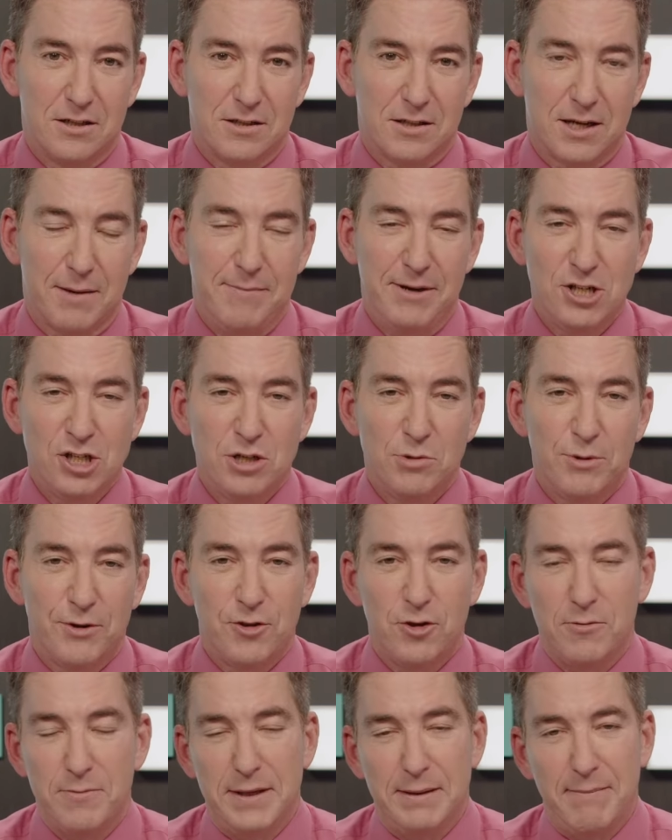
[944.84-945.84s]
commission
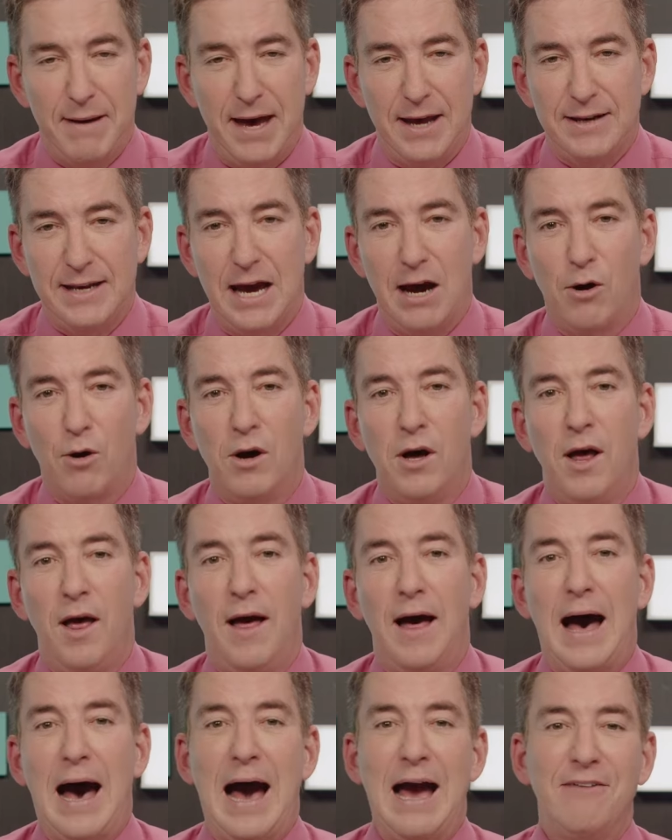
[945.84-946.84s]
with whom he met. Now,
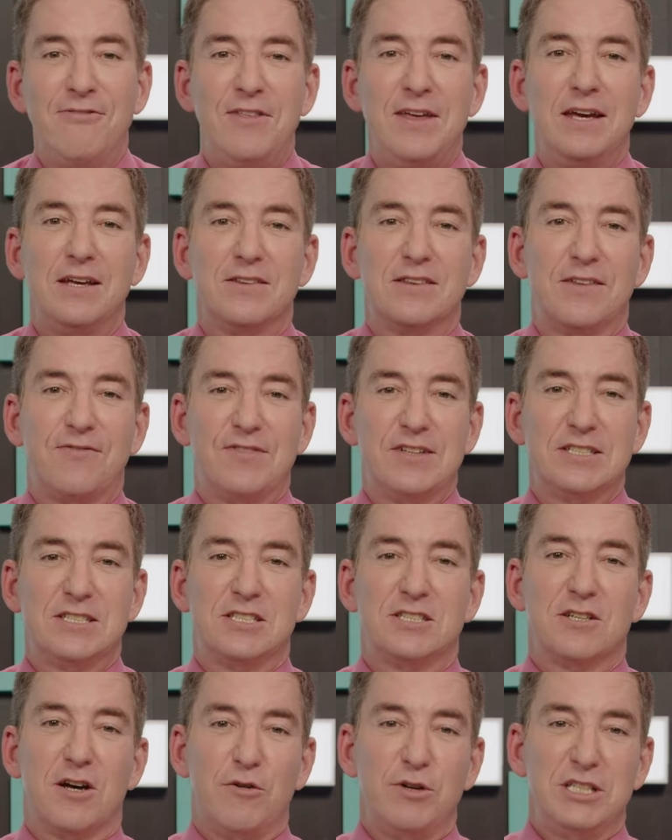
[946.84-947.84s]
I think that this
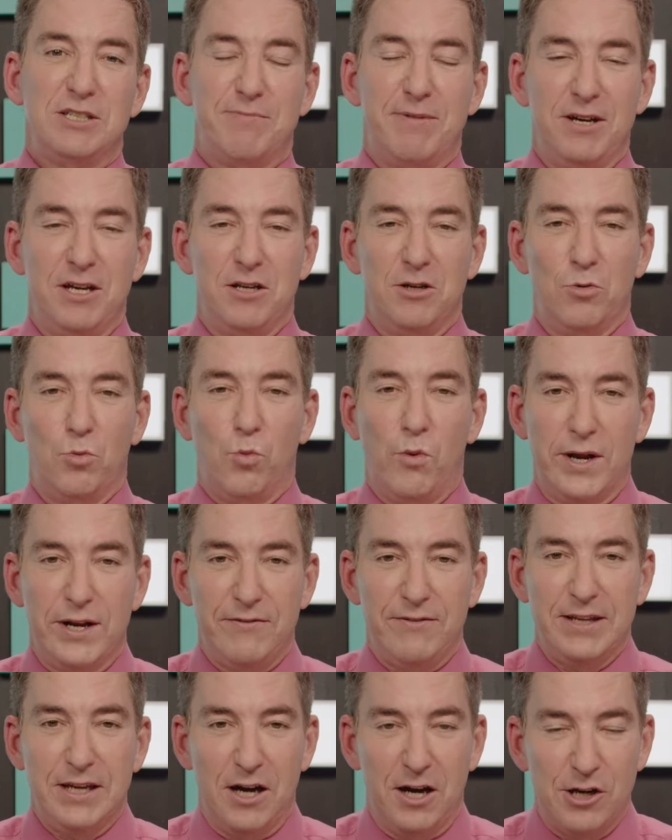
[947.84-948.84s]
has always been one
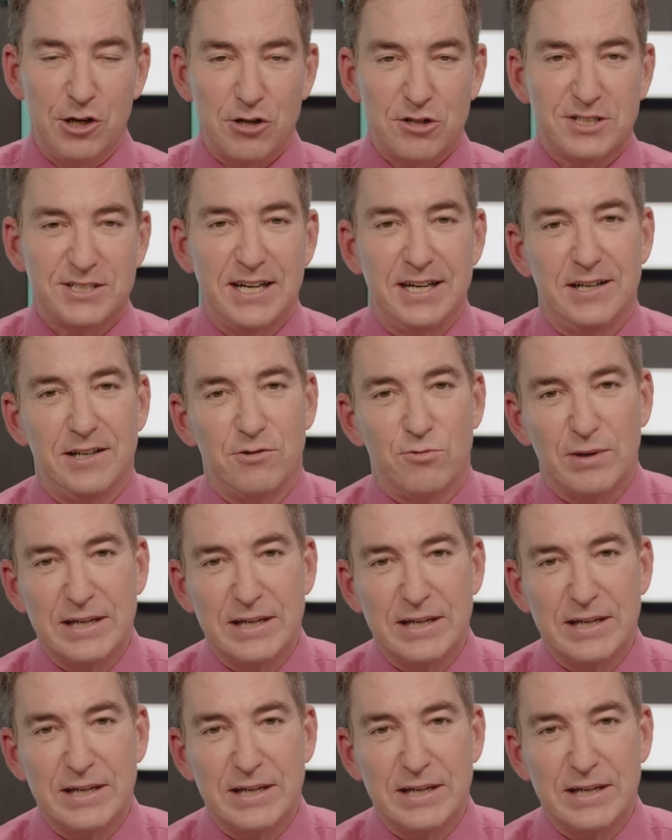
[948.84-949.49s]
of the understated